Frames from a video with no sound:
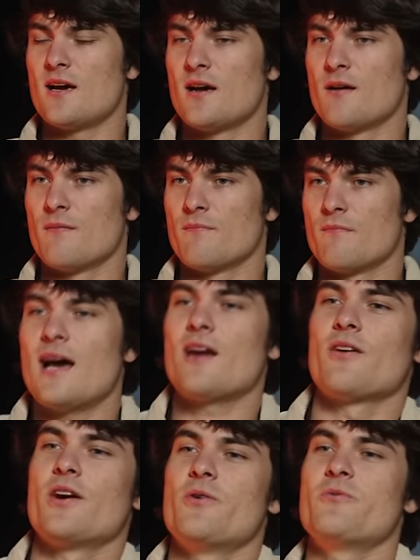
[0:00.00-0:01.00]
um i
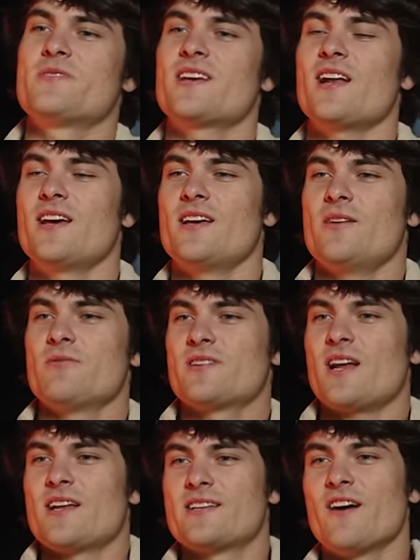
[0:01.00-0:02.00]
don't know it was kind of it was
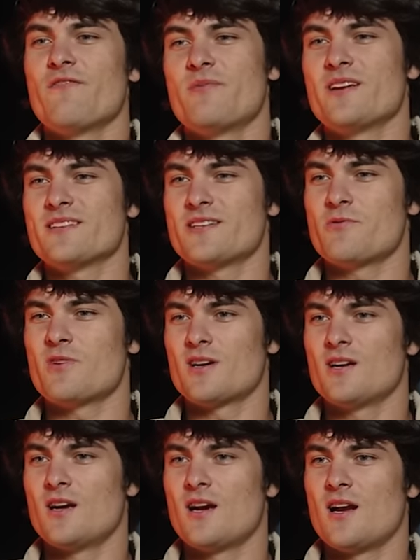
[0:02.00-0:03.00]
kind of tough because they
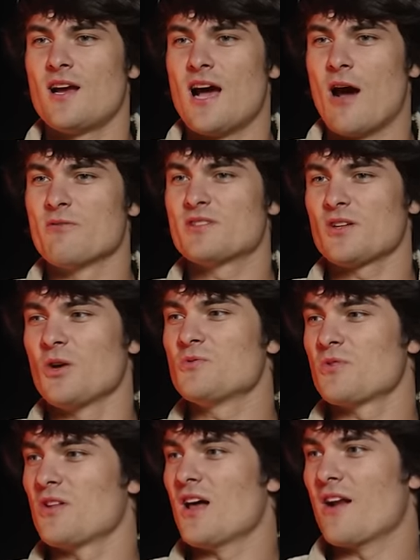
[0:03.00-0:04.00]
were I was
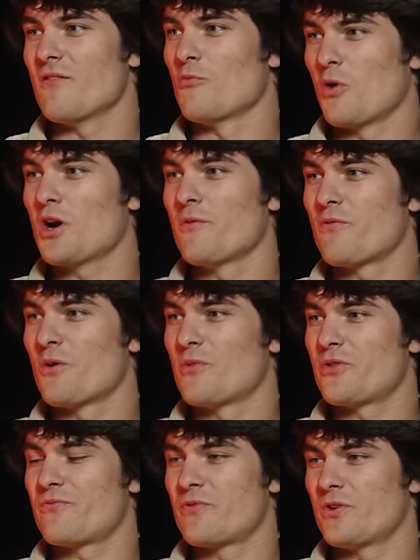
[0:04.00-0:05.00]
close with a lot of them, working for them
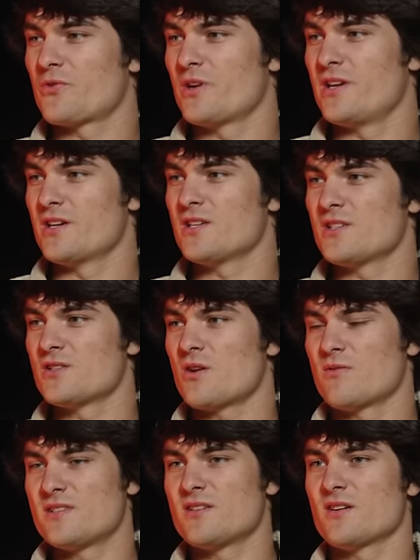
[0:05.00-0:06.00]
for three years, and so
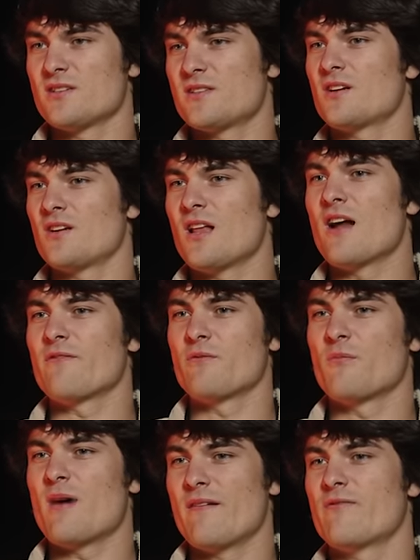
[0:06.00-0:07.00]
yeah. I would still consider a lot of
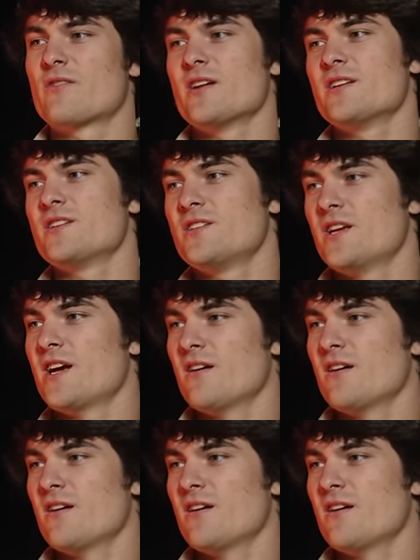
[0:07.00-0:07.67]
them my friend, you